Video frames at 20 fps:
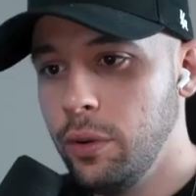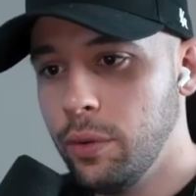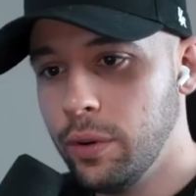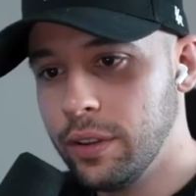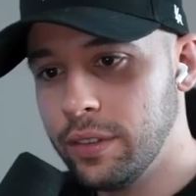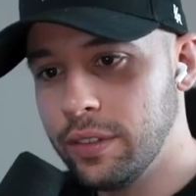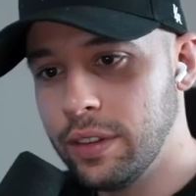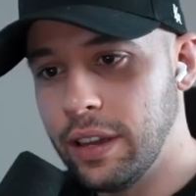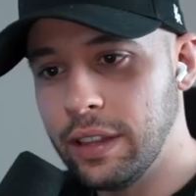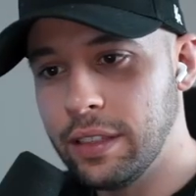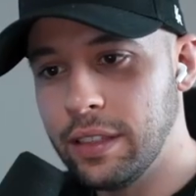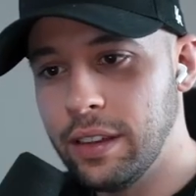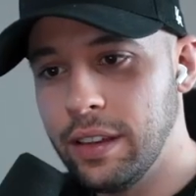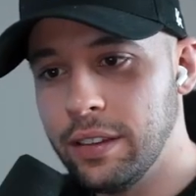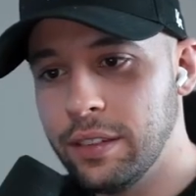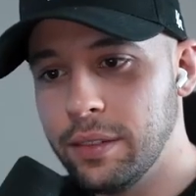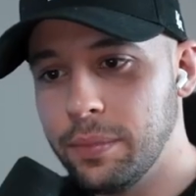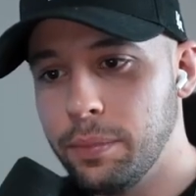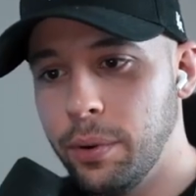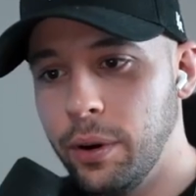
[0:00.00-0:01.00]
You want to take
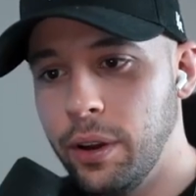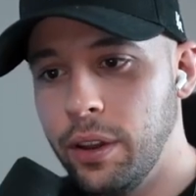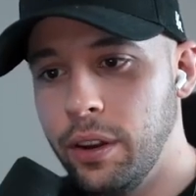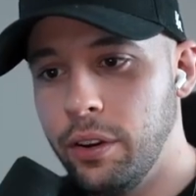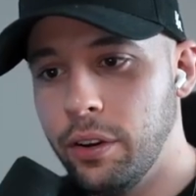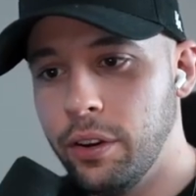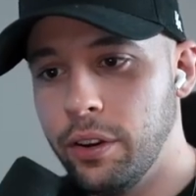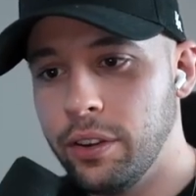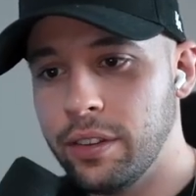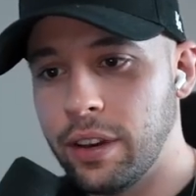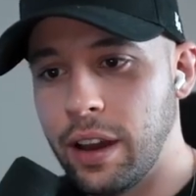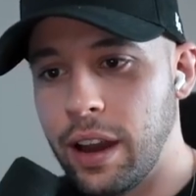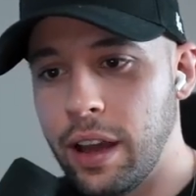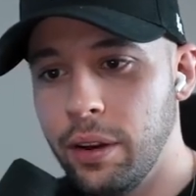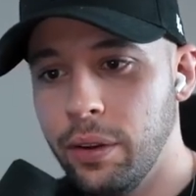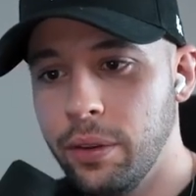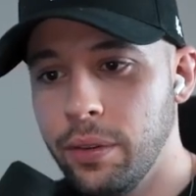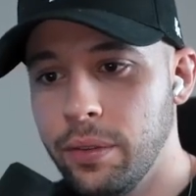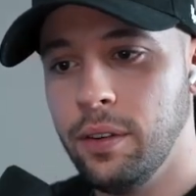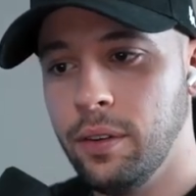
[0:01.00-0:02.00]
this, put it in your
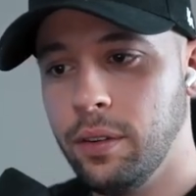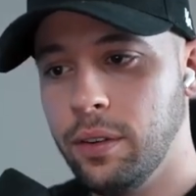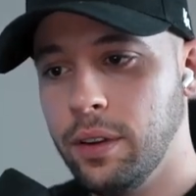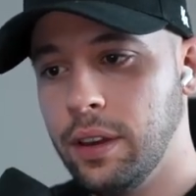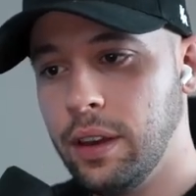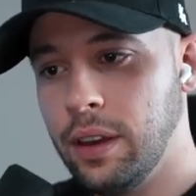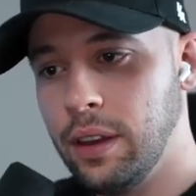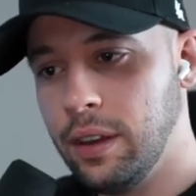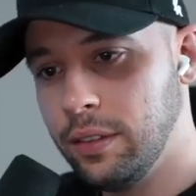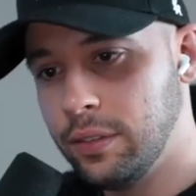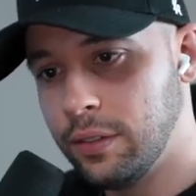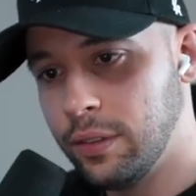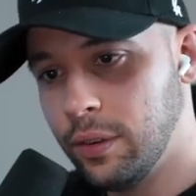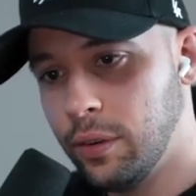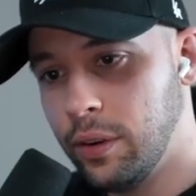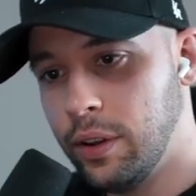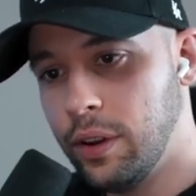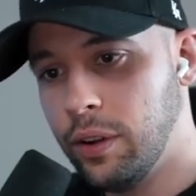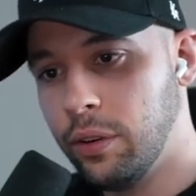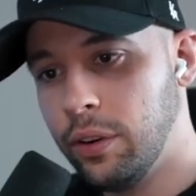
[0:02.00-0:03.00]
title. Okay,
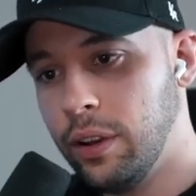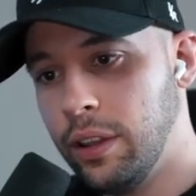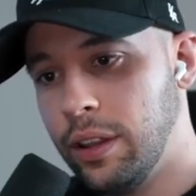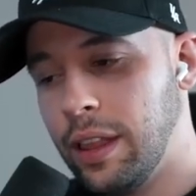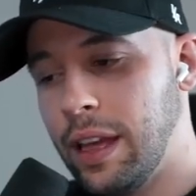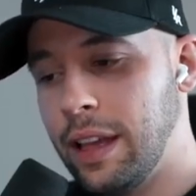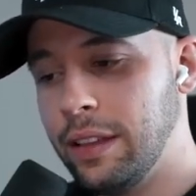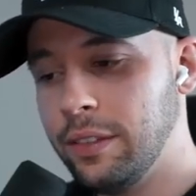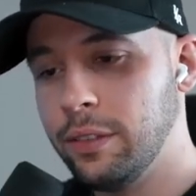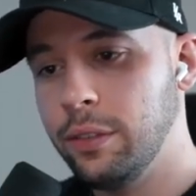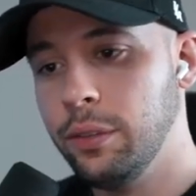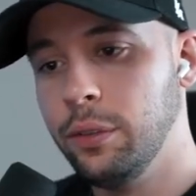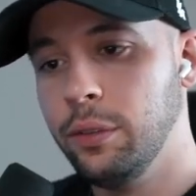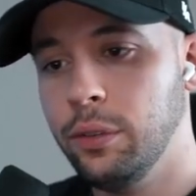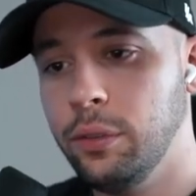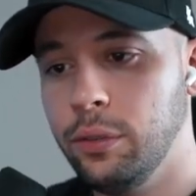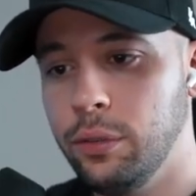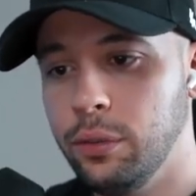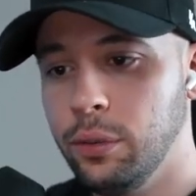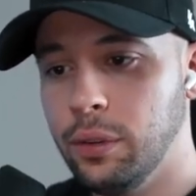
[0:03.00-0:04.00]
so it only lets
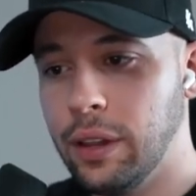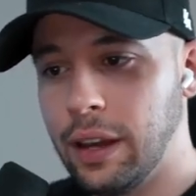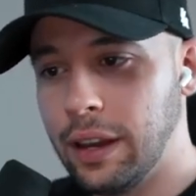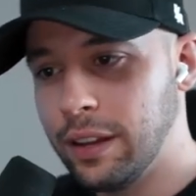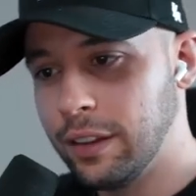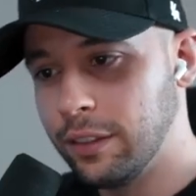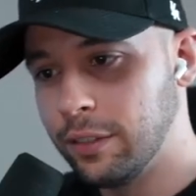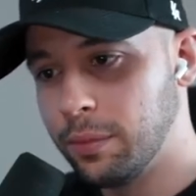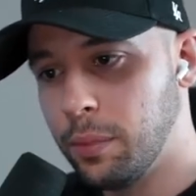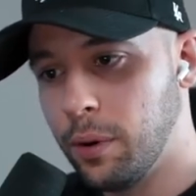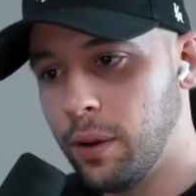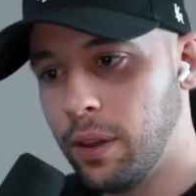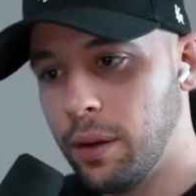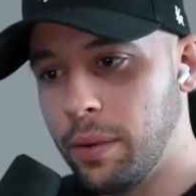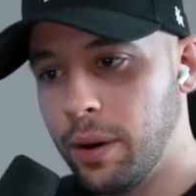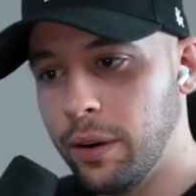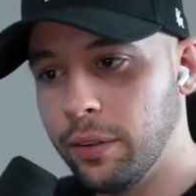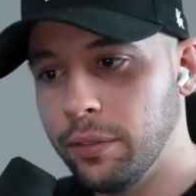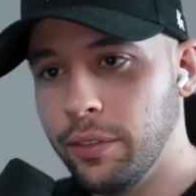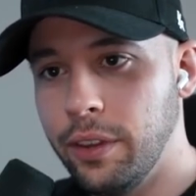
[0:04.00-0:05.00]
you do like a small
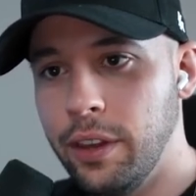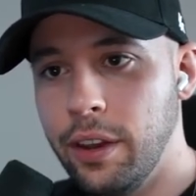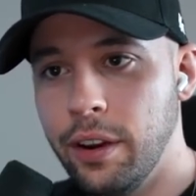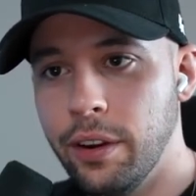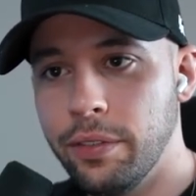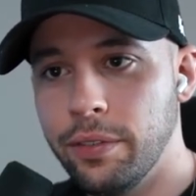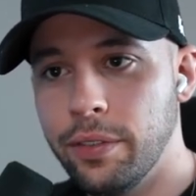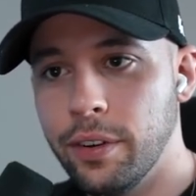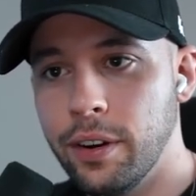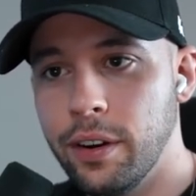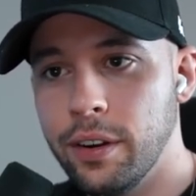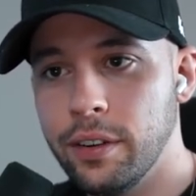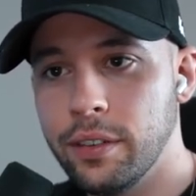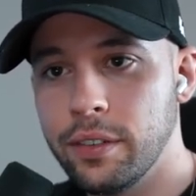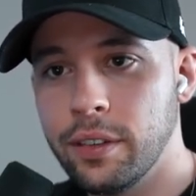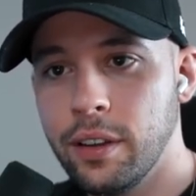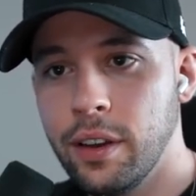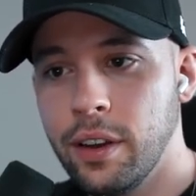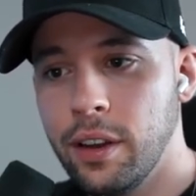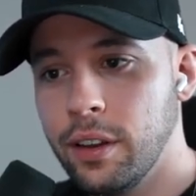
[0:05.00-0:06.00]
amount here
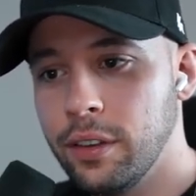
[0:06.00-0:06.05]
first.